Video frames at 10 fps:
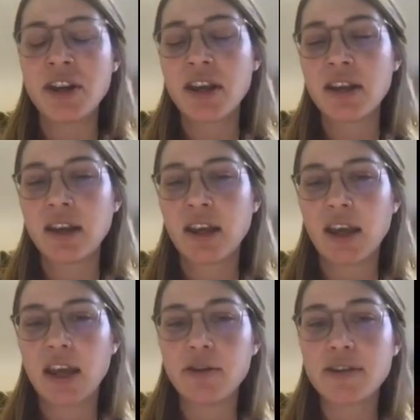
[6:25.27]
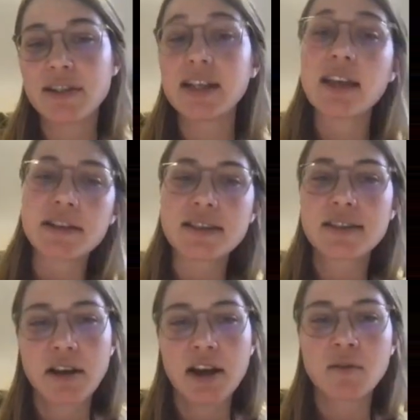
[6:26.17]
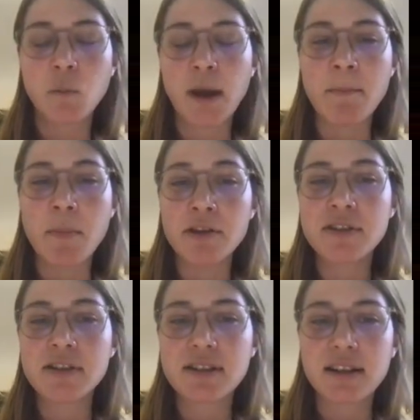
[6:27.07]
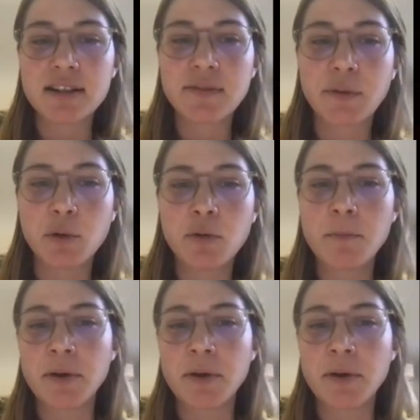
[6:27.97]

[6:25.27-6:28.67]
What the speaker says: And you can see that's kind of where most studies fall,